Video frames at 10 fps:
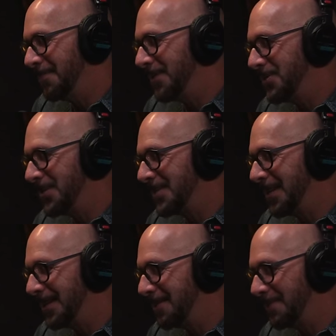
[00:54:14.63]
it's just
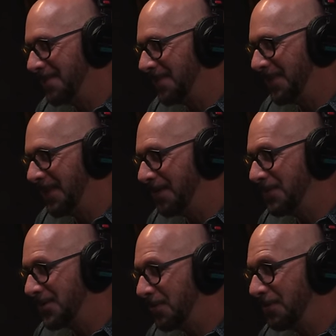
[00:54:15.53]
like life
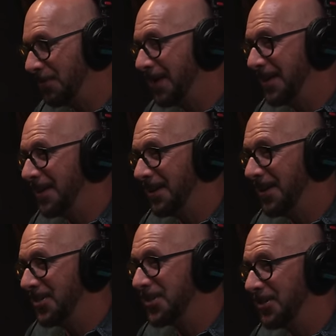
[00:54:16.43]
is so fucking
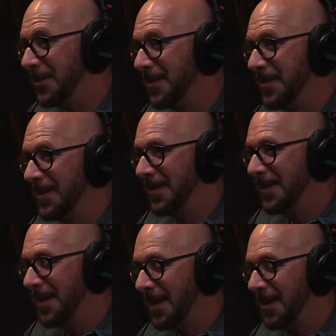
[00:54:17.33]
uncertain,
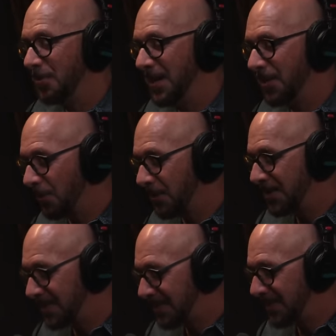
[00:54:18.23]
and either we can
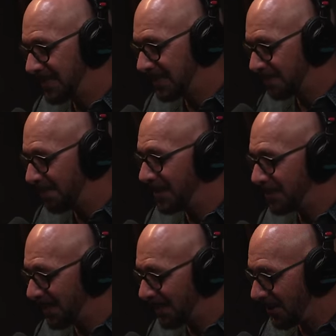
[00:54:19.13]

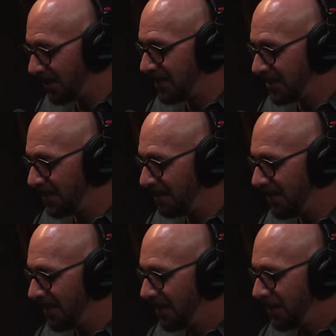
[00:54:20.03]
spend all our time
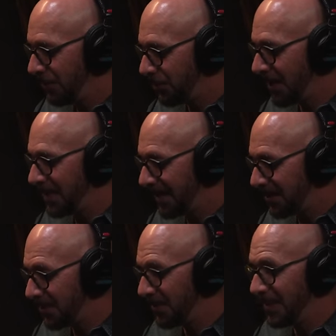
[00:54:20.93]
trying to
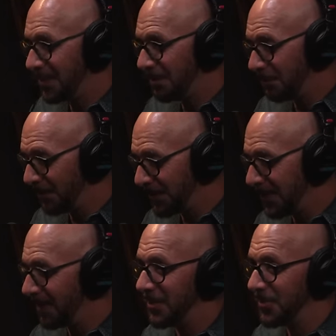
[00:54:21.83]
get certainty so we feel
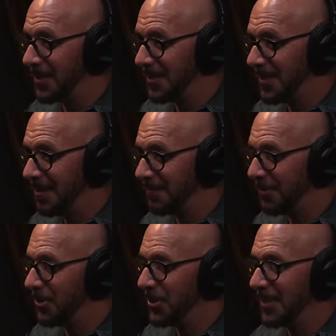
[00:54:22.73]
psychologically safe
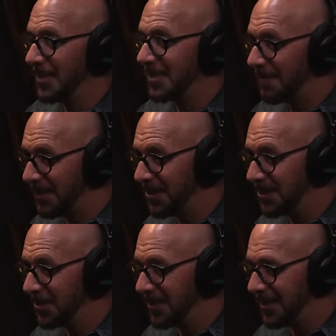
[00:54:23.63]
yeah. or just accept the
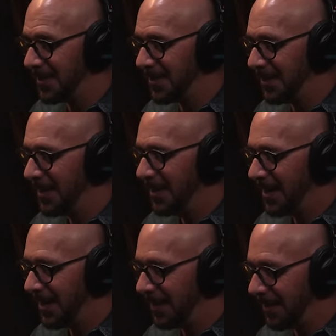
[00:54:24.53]
uncertainty
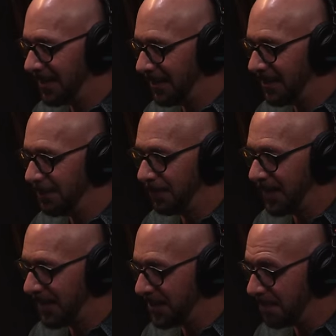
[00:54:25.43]
and then live
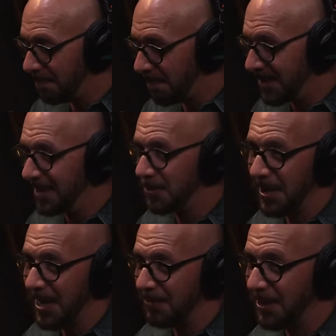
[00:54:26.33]
like as best as we
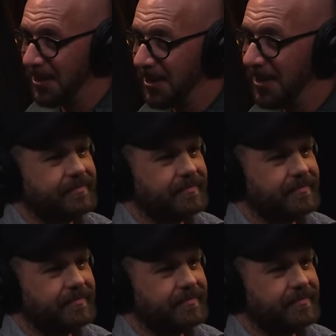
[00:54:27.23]
can within that.